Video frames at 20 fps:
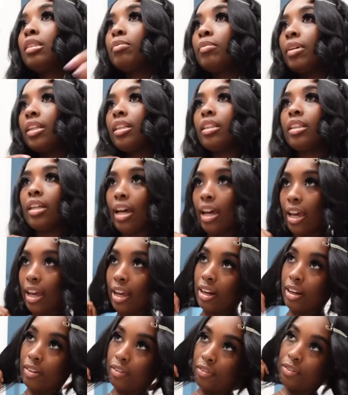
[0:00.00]
month I
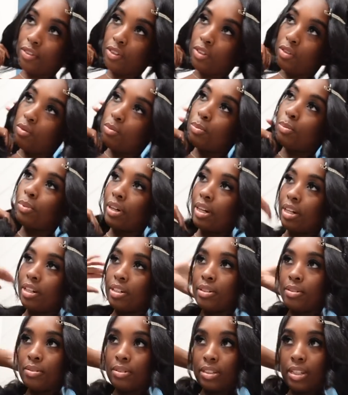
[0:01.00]
had a few brand
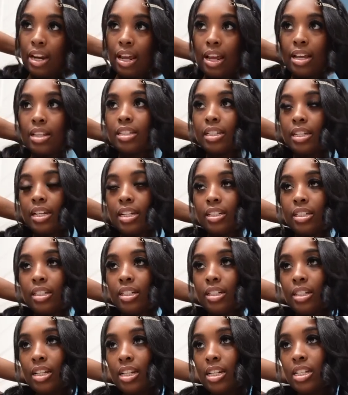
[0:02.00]
deals that I had to get
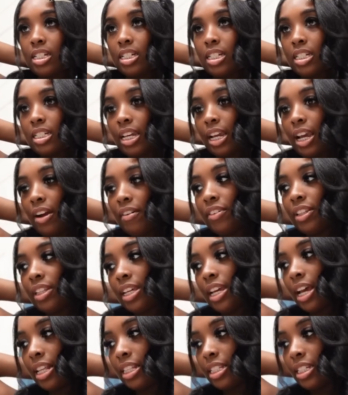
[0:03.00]
done and it's just like I
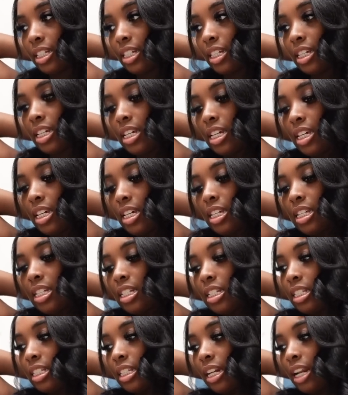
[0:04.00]
really had to
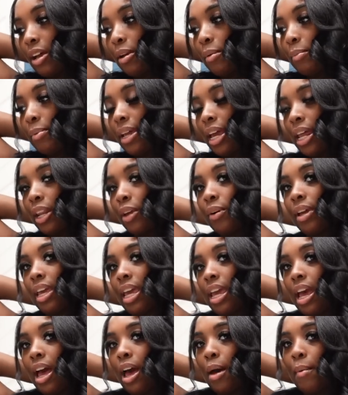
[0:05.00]
sit down and plan like
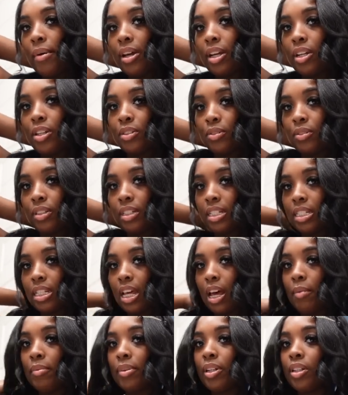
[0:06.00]
hey how am I gonna do this
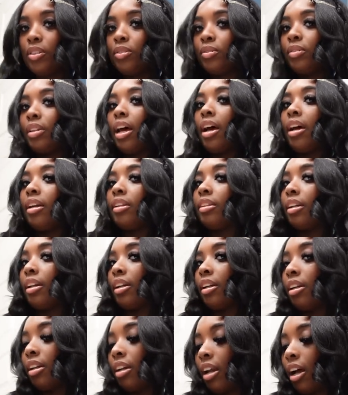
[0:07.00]
how am I gonna do that
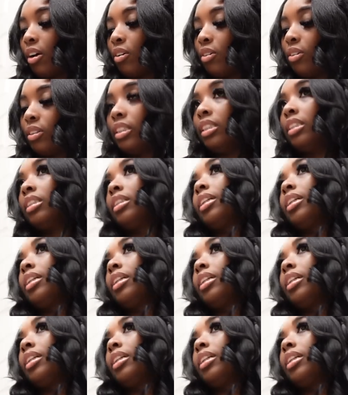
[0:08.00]
blah, all these